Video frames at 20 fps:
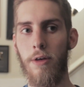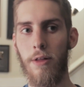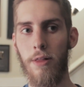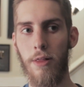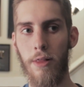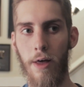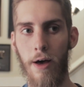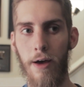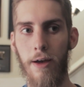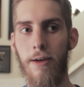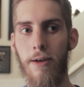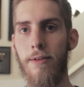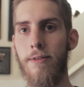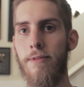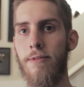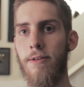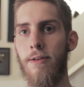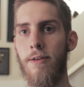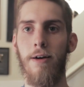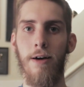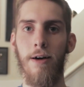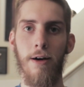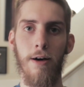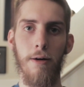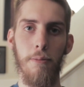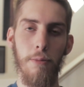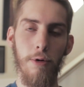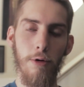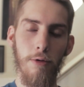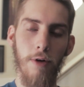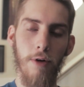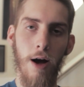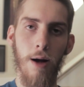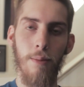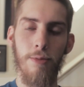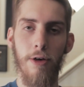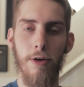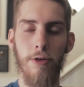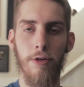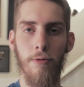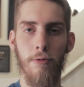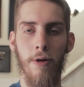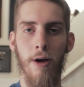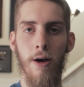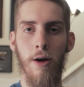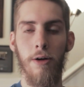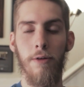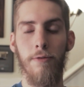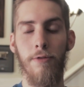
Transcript: light, move objects around.